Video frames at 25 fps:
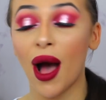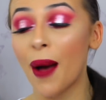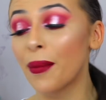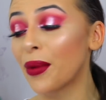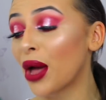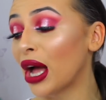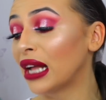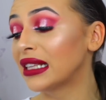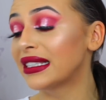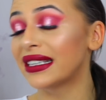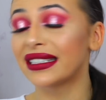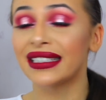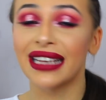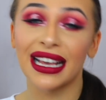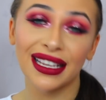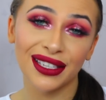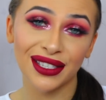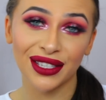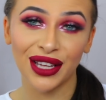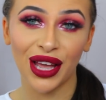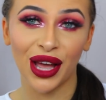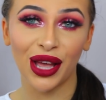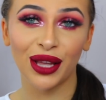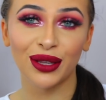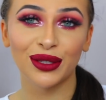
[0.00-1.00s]
I'm going to
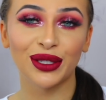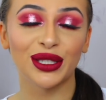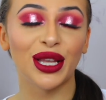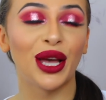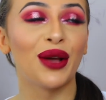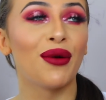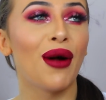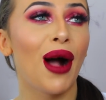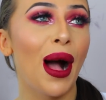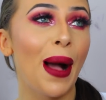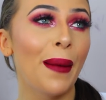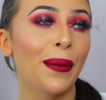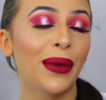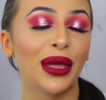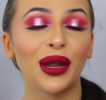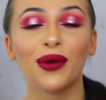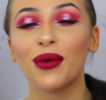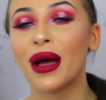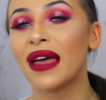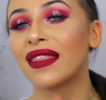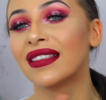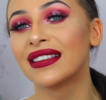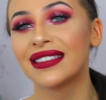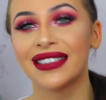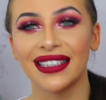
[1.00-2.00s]
Tesco, so I'm going to
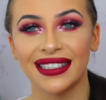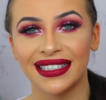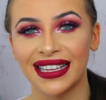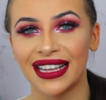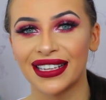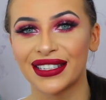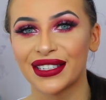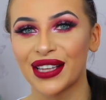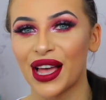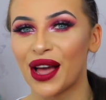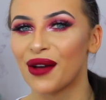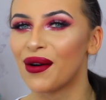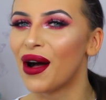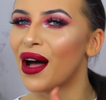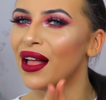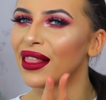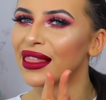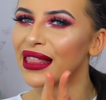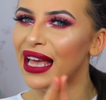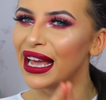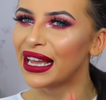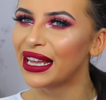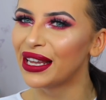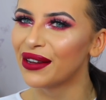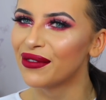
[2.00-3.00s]
wear this to Tesco. I'll
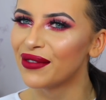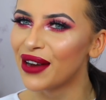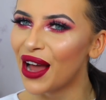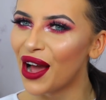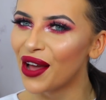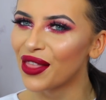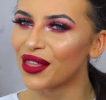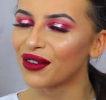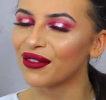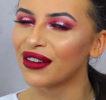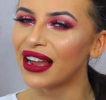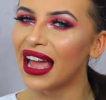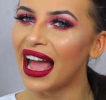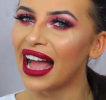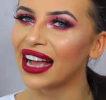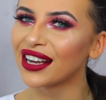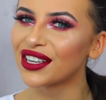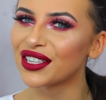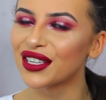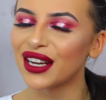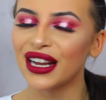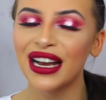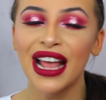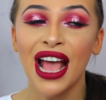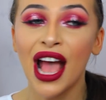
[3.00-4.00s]
let you know the
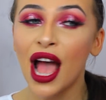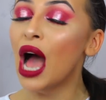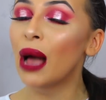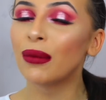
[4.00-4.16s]
reaction.